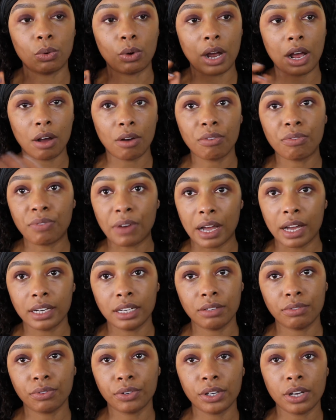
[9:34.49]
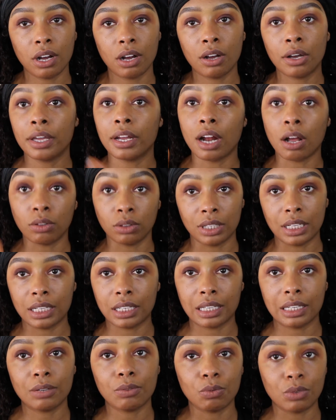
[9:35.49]
I'll find it for y'all and I'll
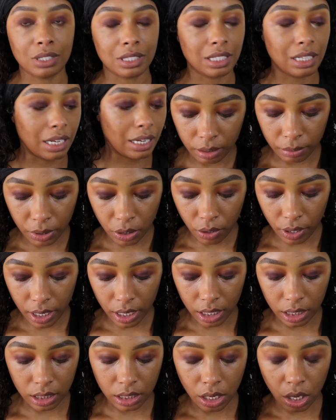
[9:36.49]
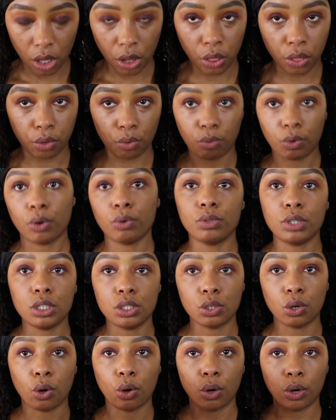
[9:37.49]
link it once again. Let me go ahead and throw
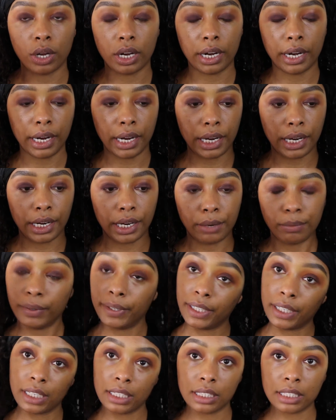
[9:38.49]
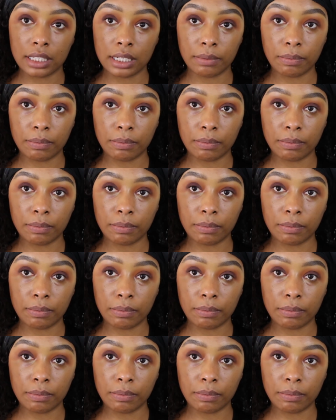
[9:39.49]
these on and we'll get into the